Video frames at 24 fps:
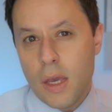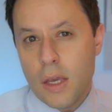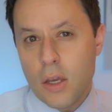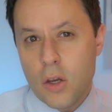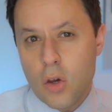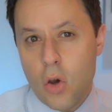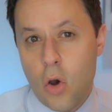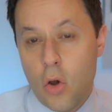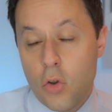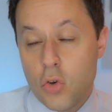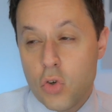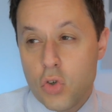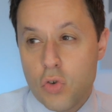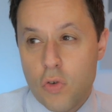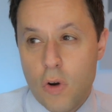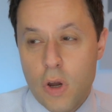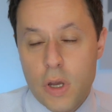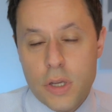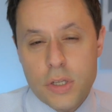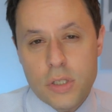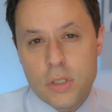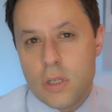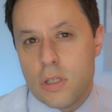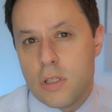In
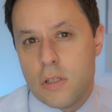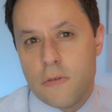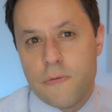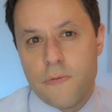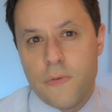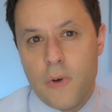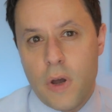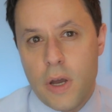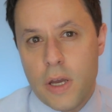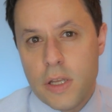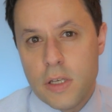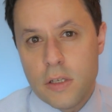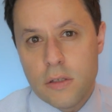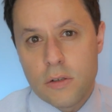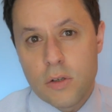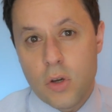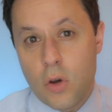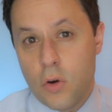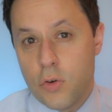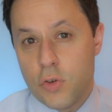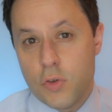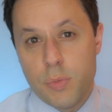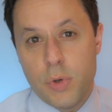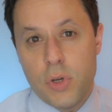contrast, a defined
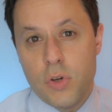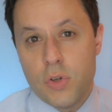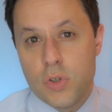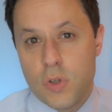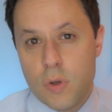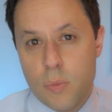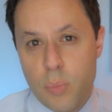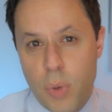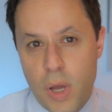contribution